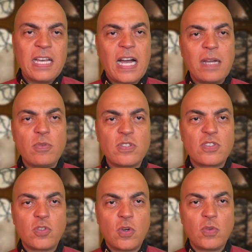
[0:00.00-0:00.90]
I
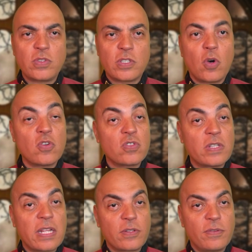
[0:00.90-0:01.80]
was told, and also
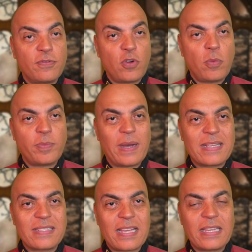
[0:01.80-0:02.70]
that confirmed by
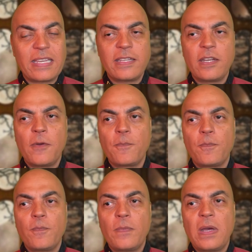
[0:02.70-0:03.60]
a psychic,
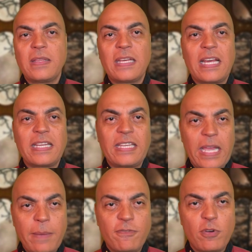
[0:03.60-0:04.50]
that I
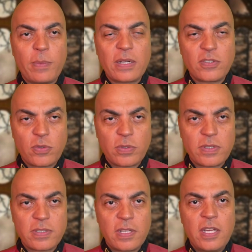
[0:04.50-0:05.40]
came from
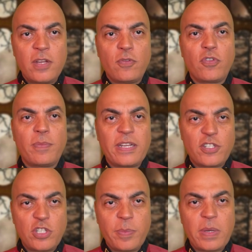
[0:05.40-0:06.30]
Arcturus with my
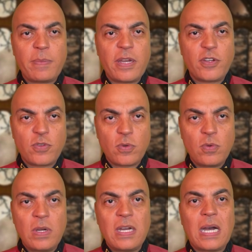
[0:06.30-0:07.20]
ship and my
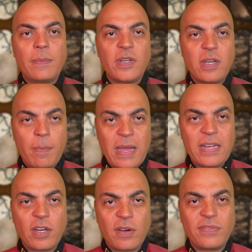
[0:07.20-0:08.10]
crew. I'm the
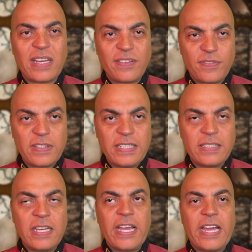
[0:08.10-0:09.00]
commander of that
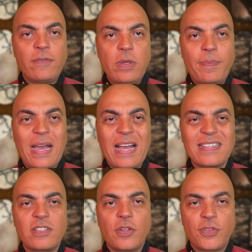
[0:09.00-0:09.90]
fleet, and we
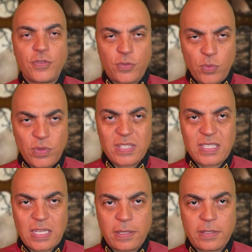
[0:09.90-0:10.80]
passed through the
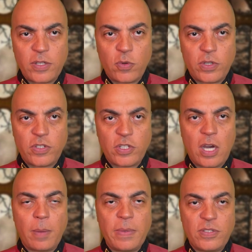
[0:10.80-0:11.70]
sun in order to
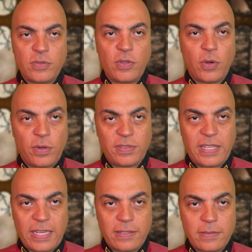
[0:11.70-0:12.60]
come into the Earth
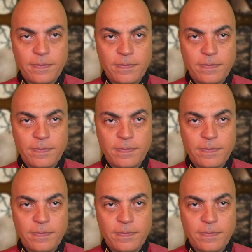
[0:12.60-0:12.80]
gate.